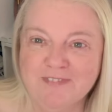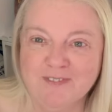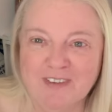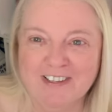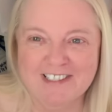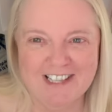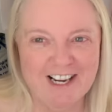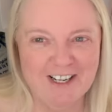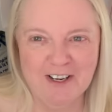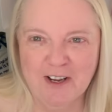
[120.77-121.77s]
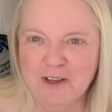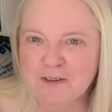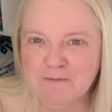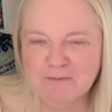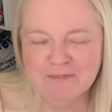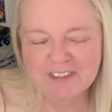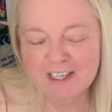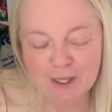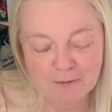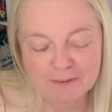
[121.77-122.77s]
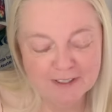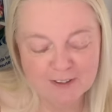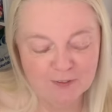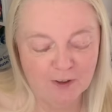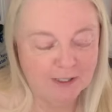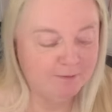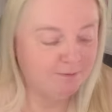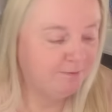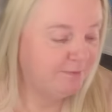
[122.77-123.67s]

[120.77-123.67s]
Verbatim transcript: because then, you know, it's fine.